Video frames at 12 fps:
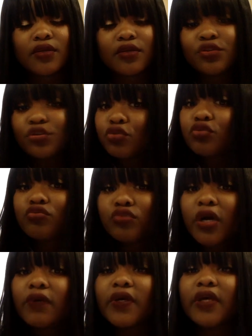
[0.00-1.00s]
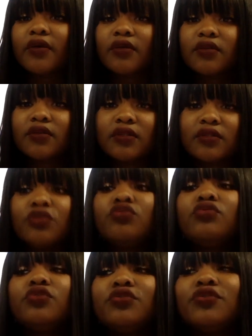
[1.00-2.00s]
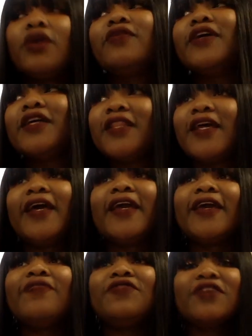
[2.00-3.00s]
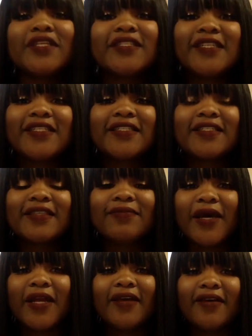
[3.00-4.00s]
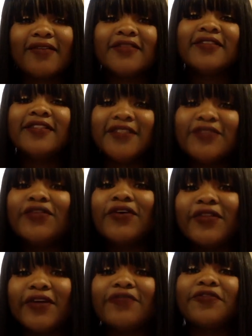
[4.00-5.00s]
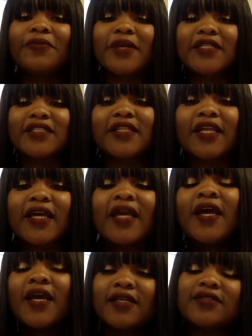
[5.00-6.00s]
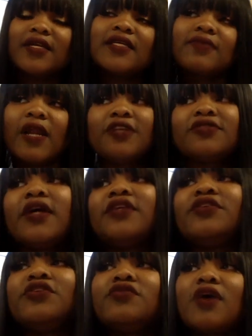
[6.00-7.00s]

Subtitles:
You know it. You know it. Like, if you can teach it to somebody else, you know the information. Like, so that's what I try to do.